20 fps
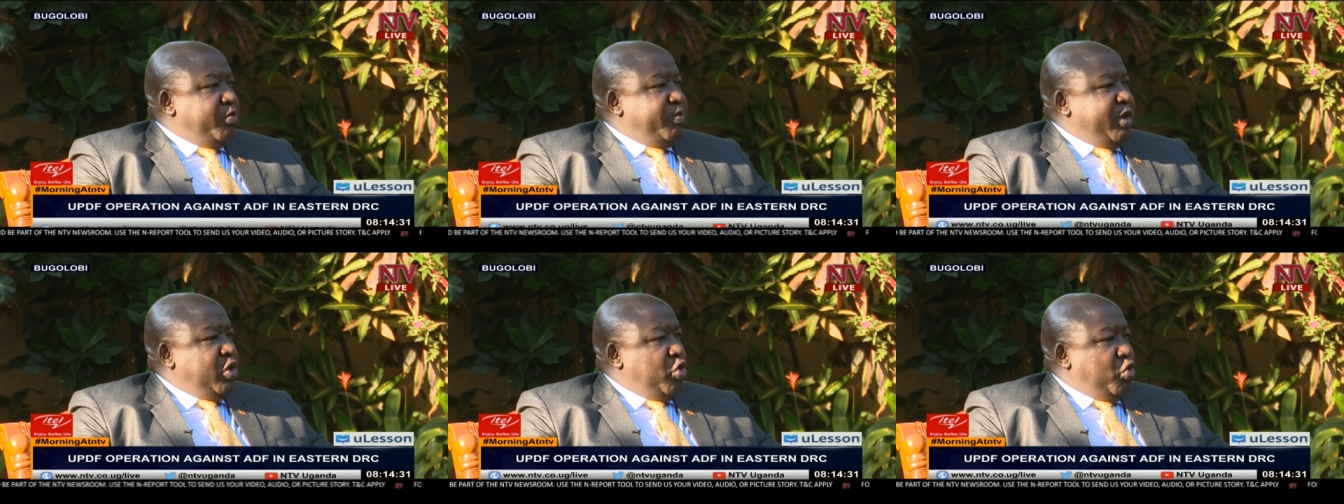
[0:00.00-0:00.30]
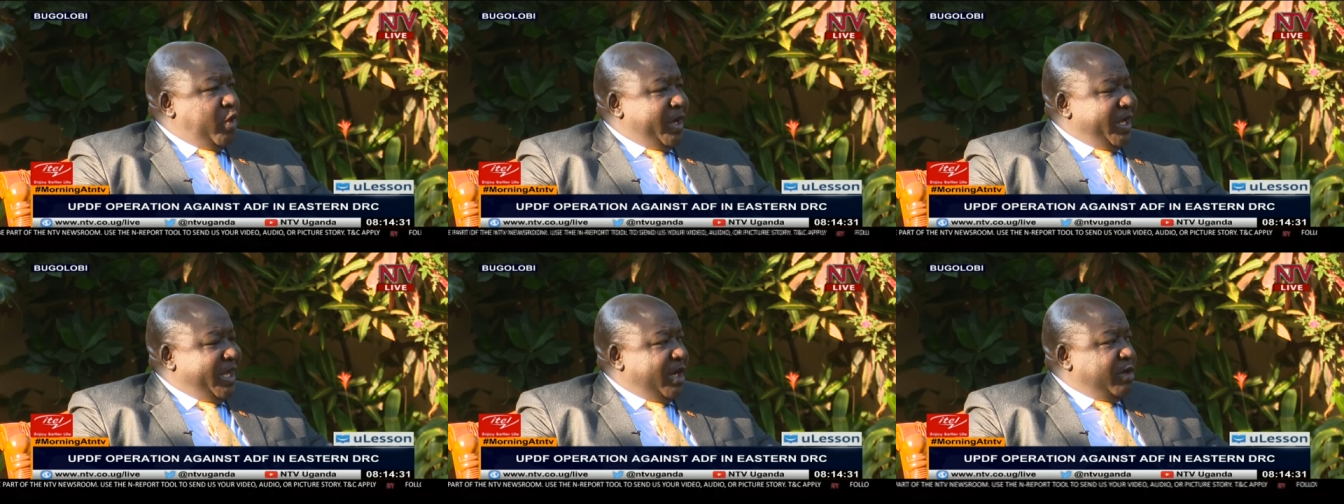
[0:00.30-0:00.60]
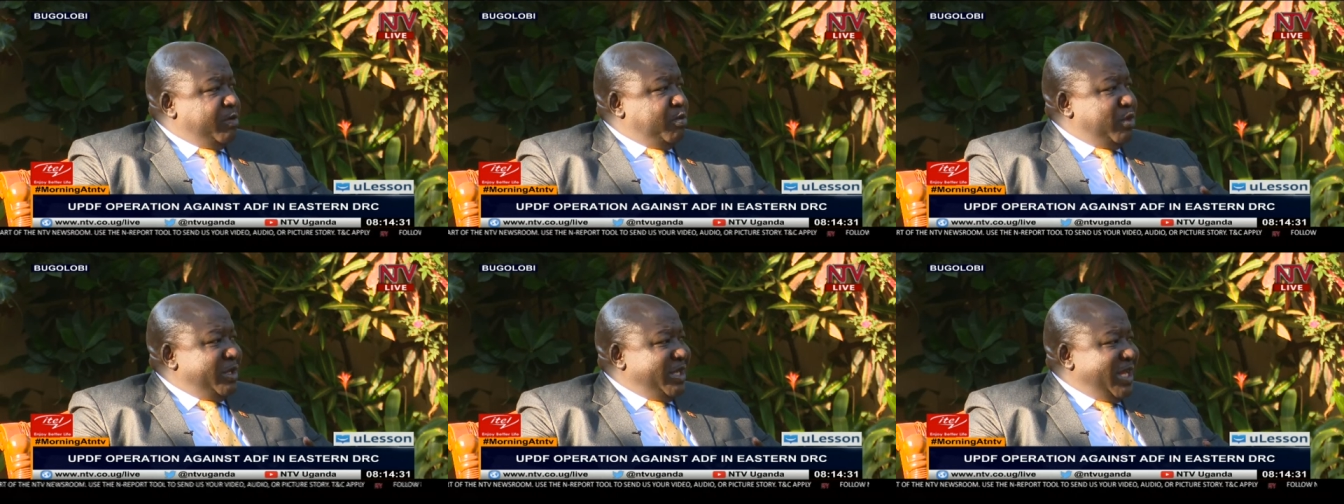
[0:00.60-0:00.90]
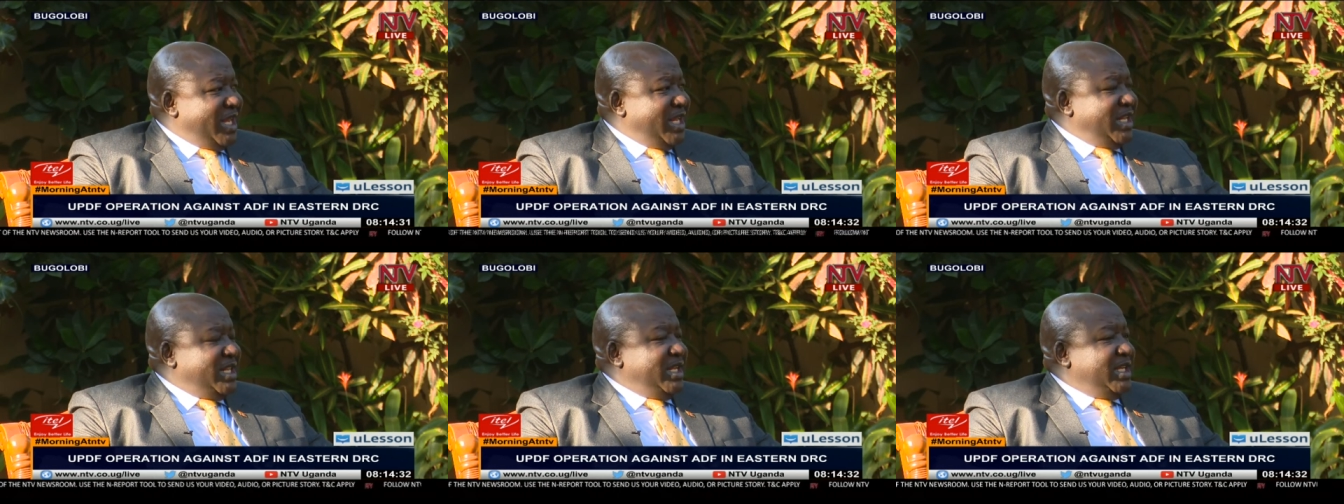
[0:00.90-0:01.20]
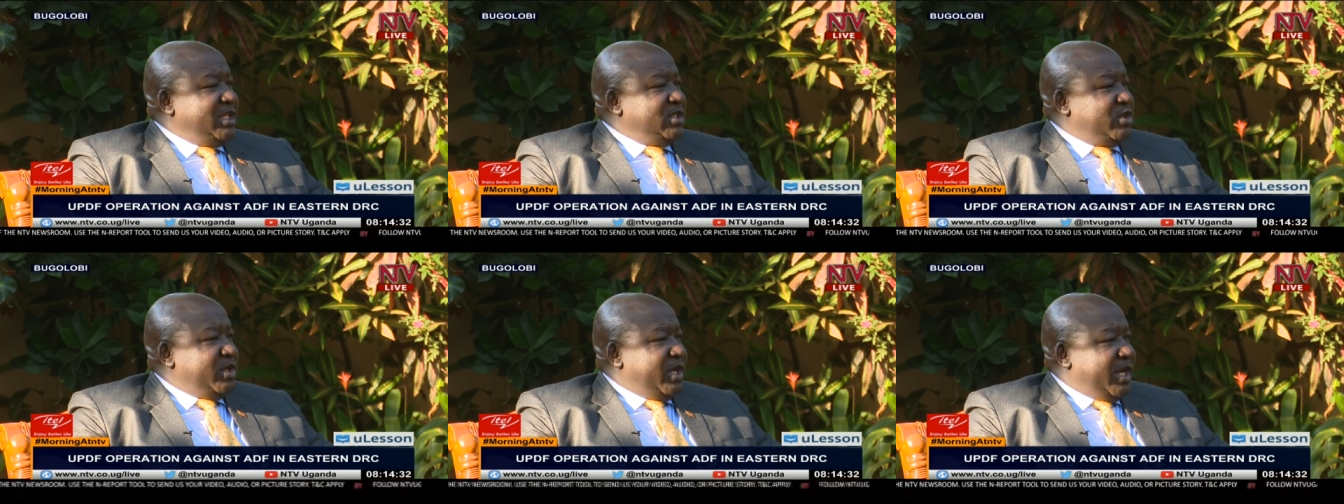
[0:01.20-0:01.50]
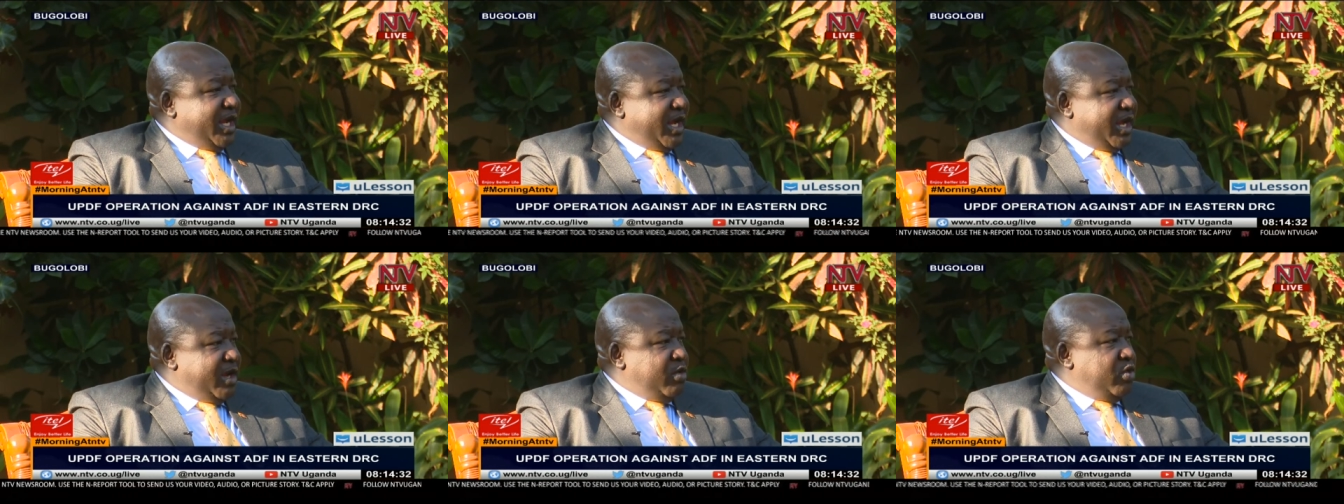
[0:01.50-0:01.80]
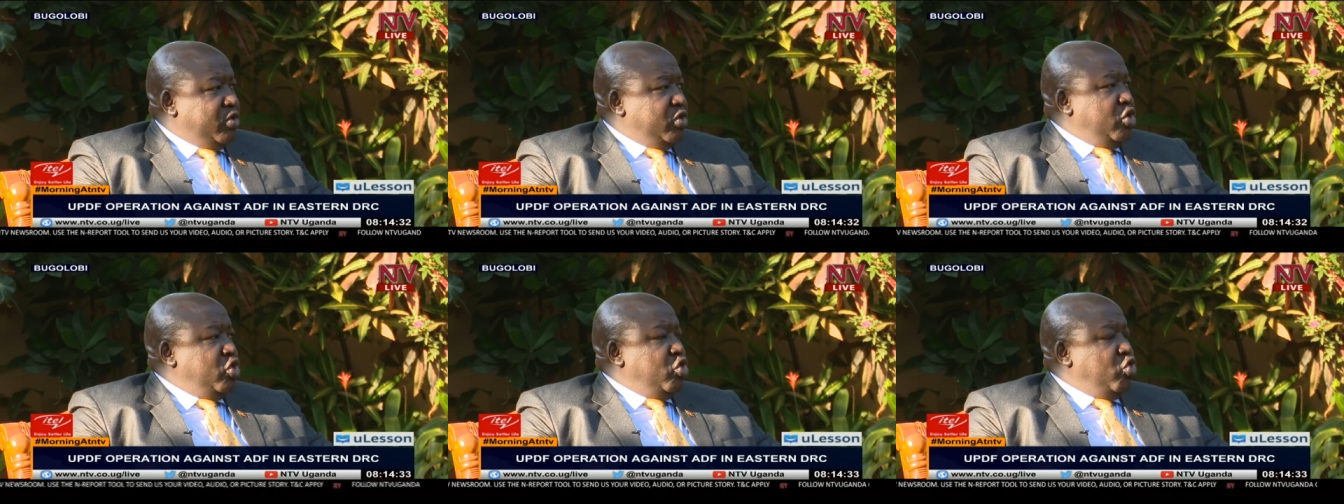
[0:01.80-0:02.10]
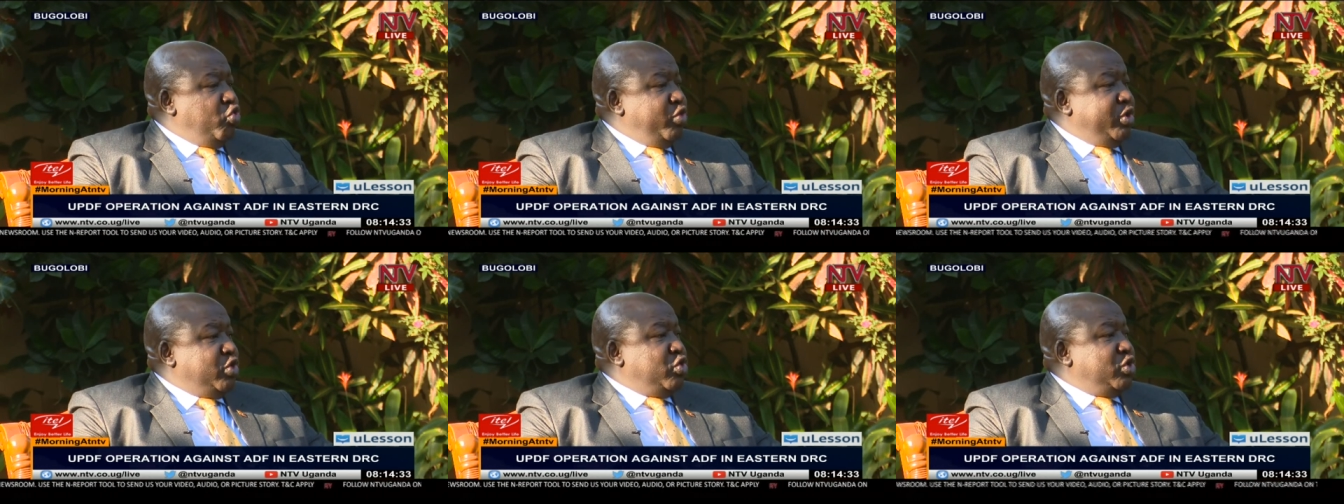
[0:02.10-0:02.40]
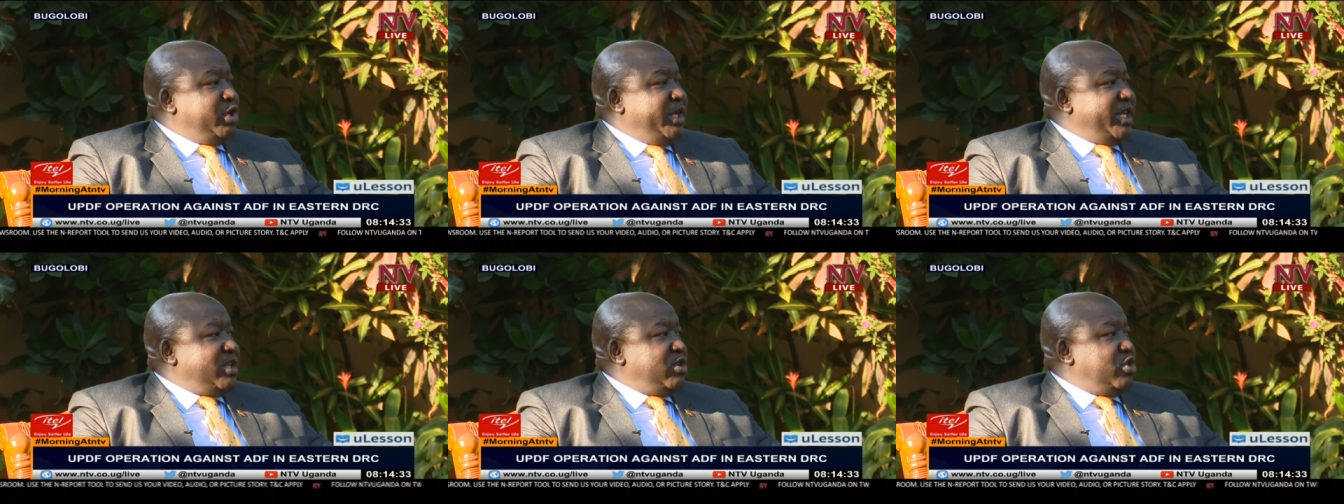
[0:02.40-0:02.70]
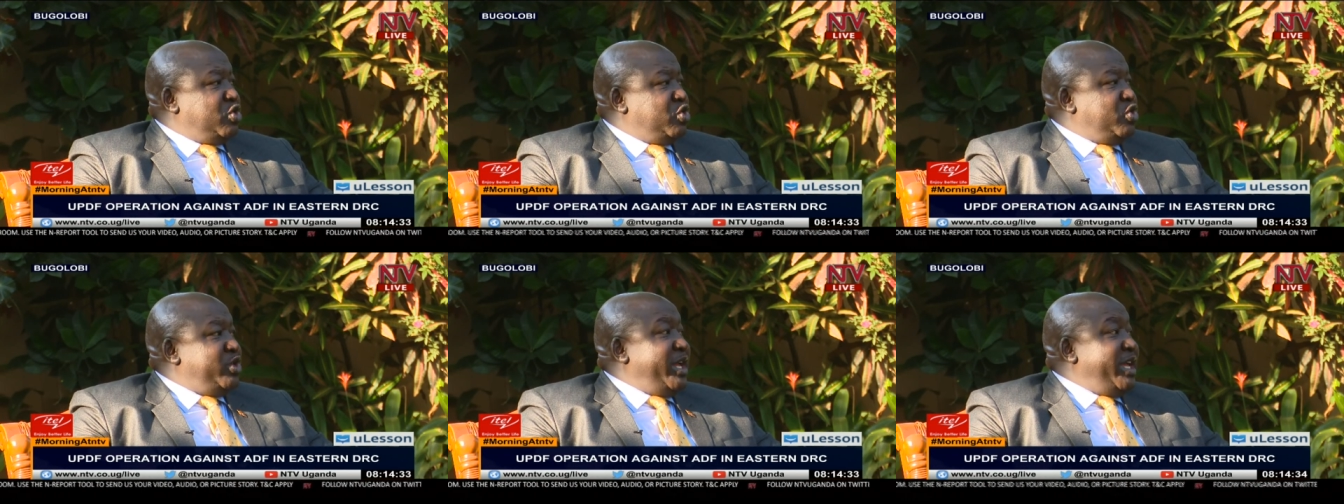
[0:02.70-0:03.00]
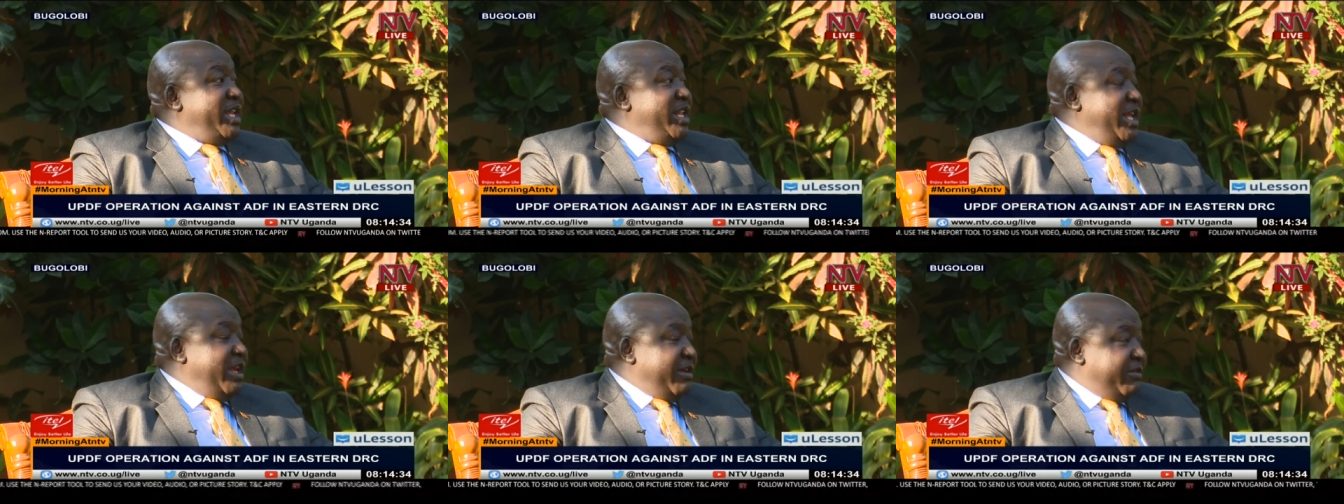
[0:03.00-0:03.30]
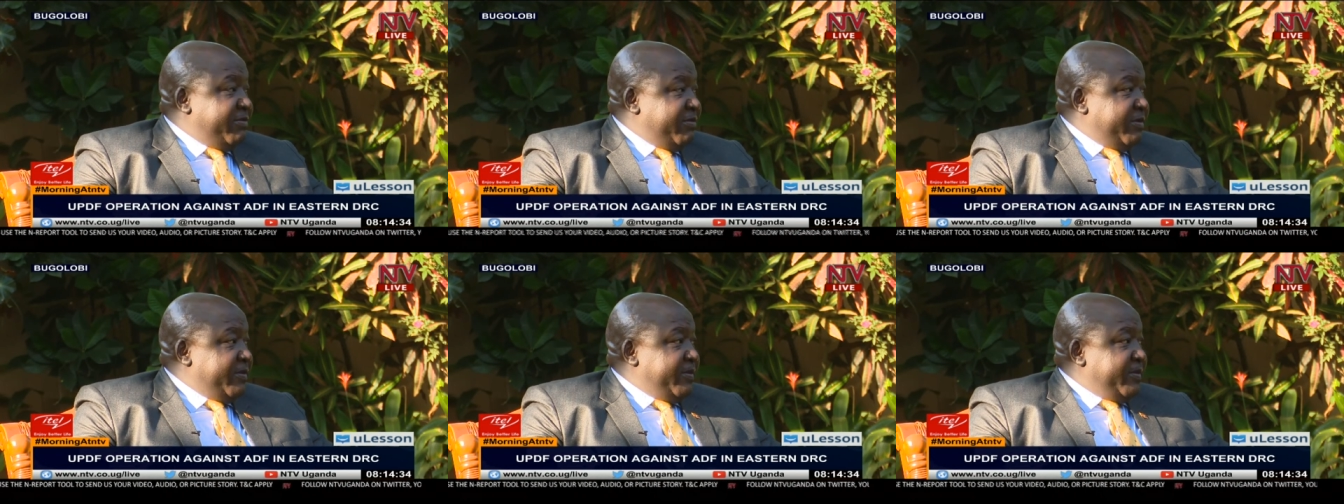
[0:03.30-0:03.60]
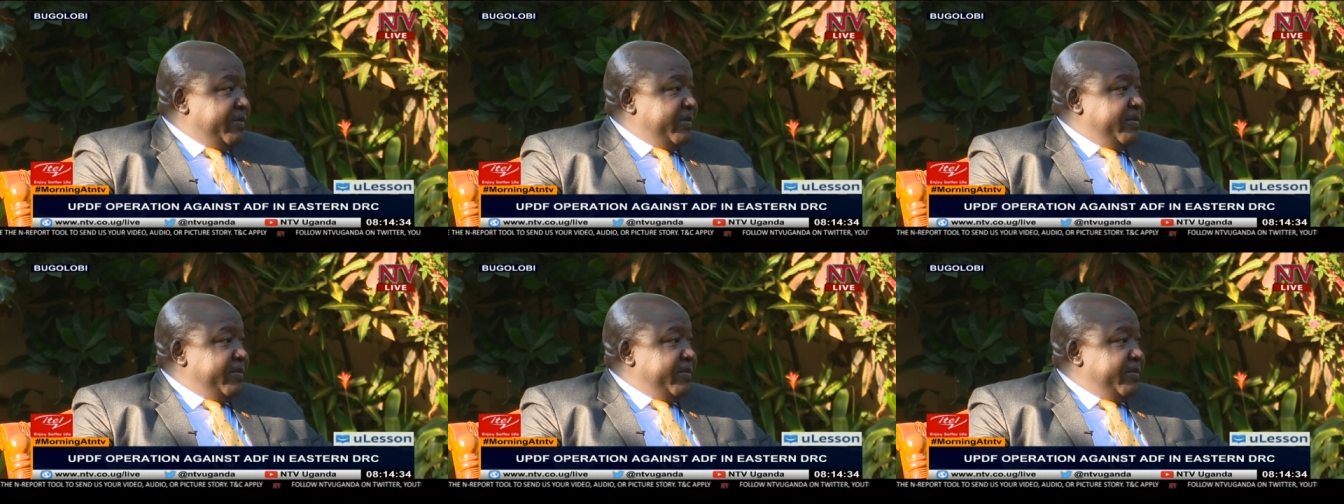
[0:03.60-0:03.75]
been working out modalities on how we could get onto the A D F.